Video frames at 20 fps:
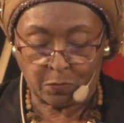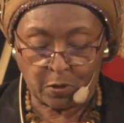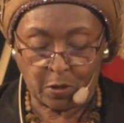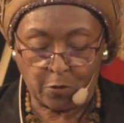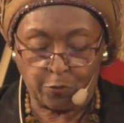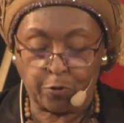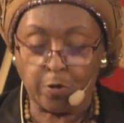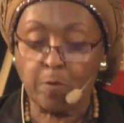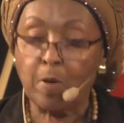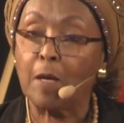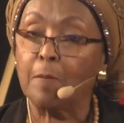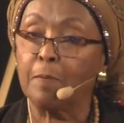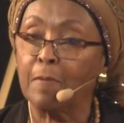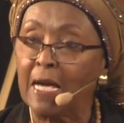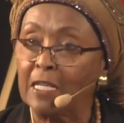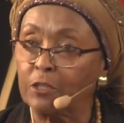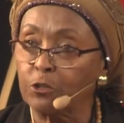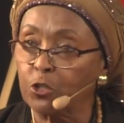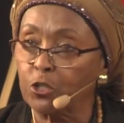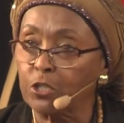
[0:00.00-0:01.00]
from Her
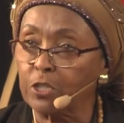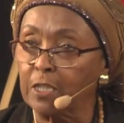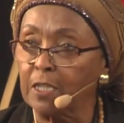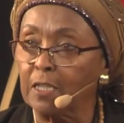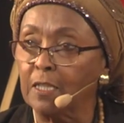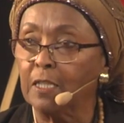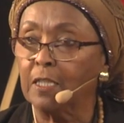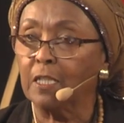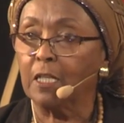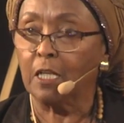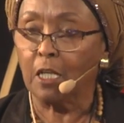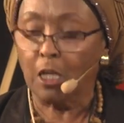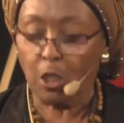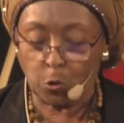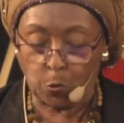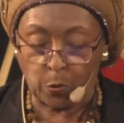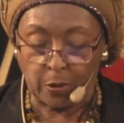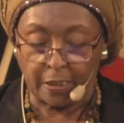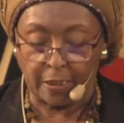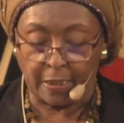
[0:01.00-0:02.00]
Majesty
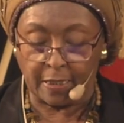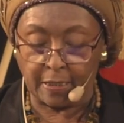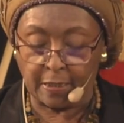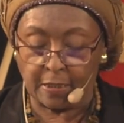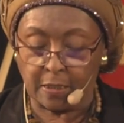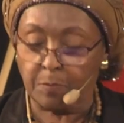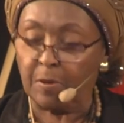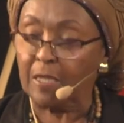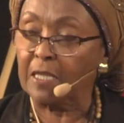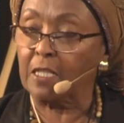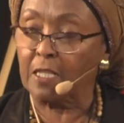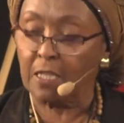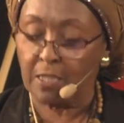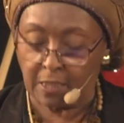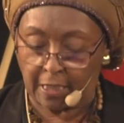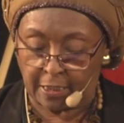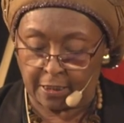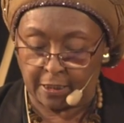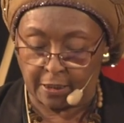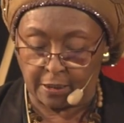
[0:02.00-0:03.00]
Queen Elizabeth
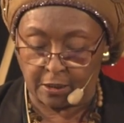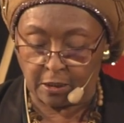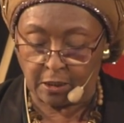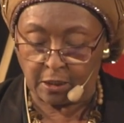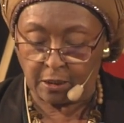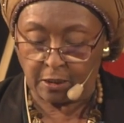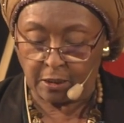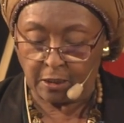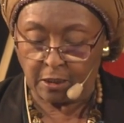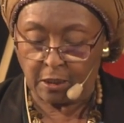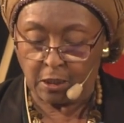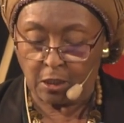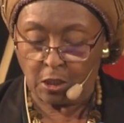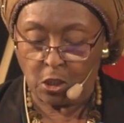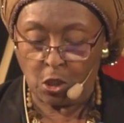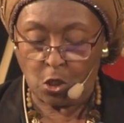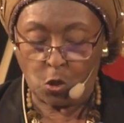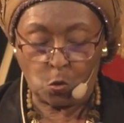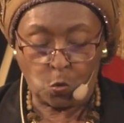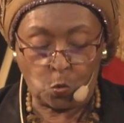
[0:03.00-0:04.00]
II,
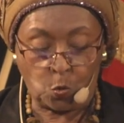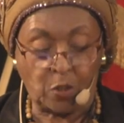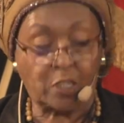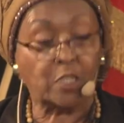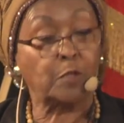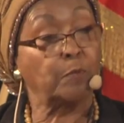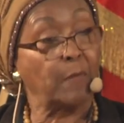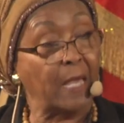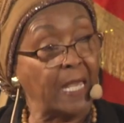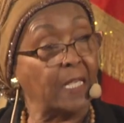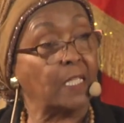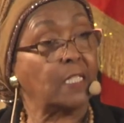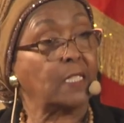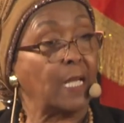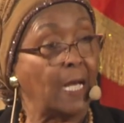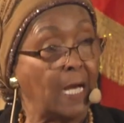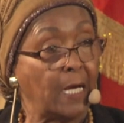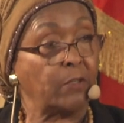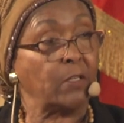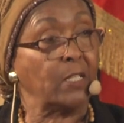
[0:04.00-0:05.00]
which makes
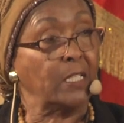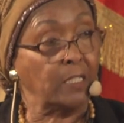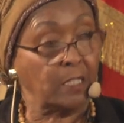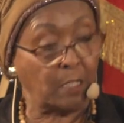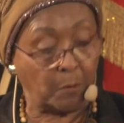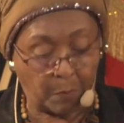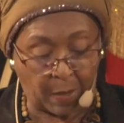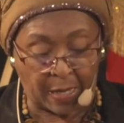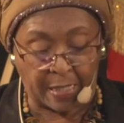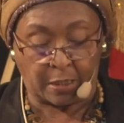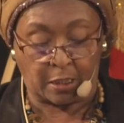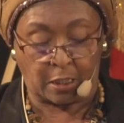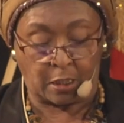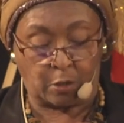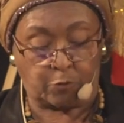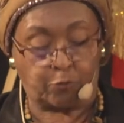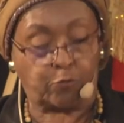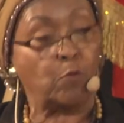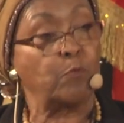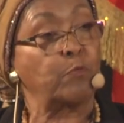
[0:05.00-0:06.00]
our
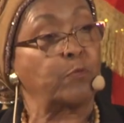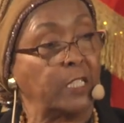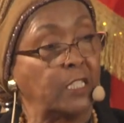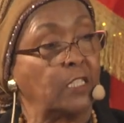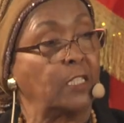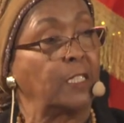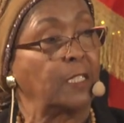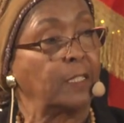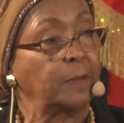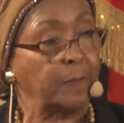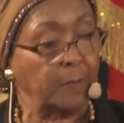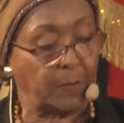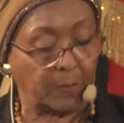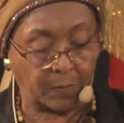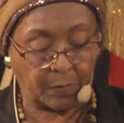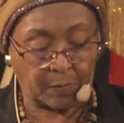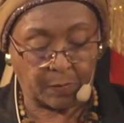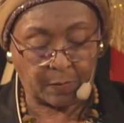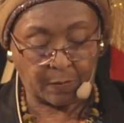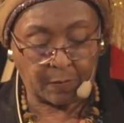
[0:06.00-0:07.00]
independence from Britain
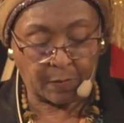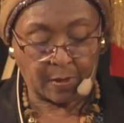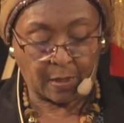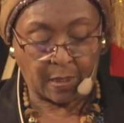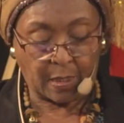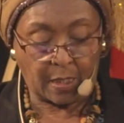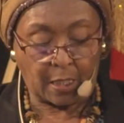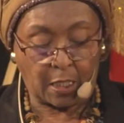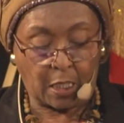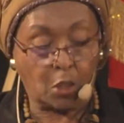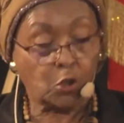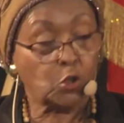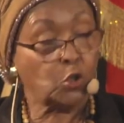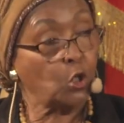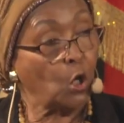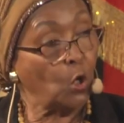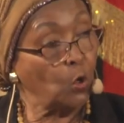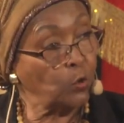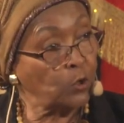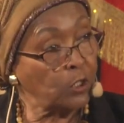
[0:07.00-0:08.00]

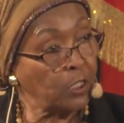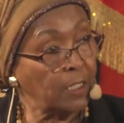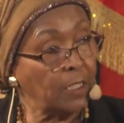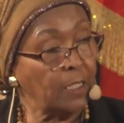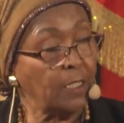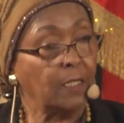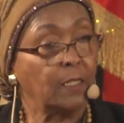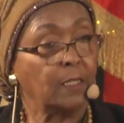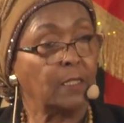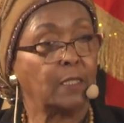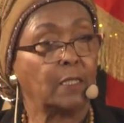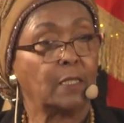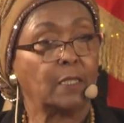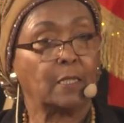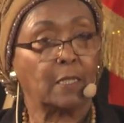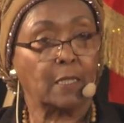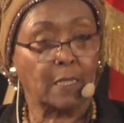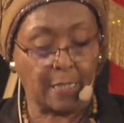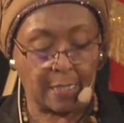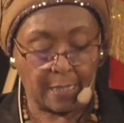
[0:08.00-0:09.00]
total,
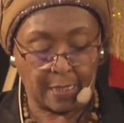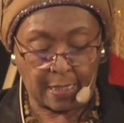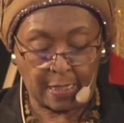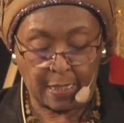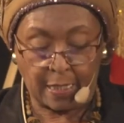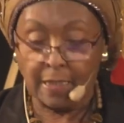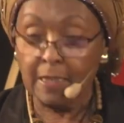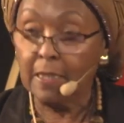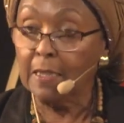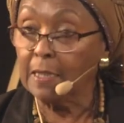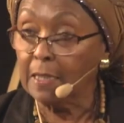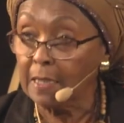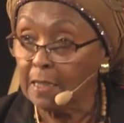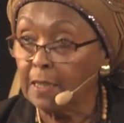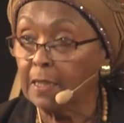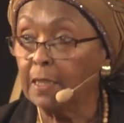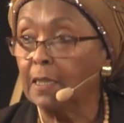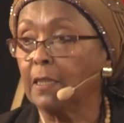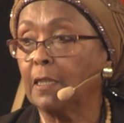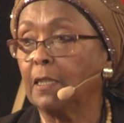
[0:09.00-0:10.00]

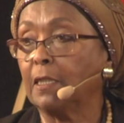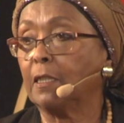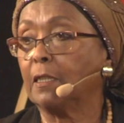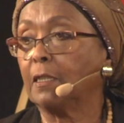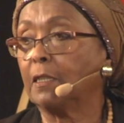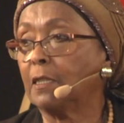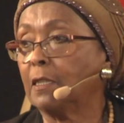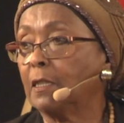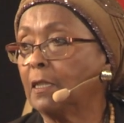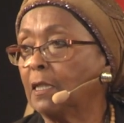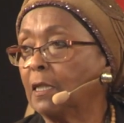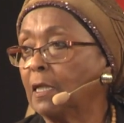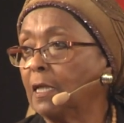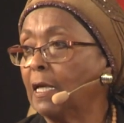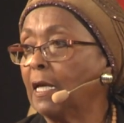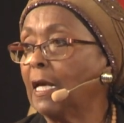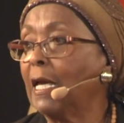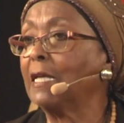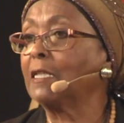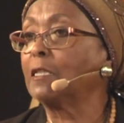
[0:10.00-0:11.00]
legal,
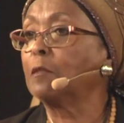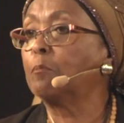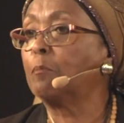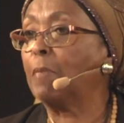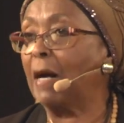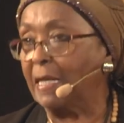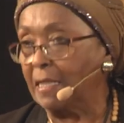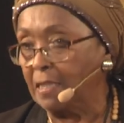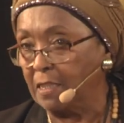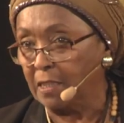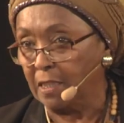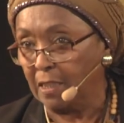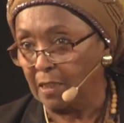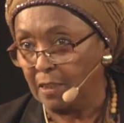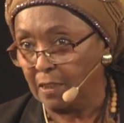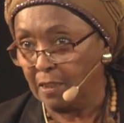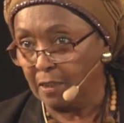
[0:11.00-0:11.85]
and binding.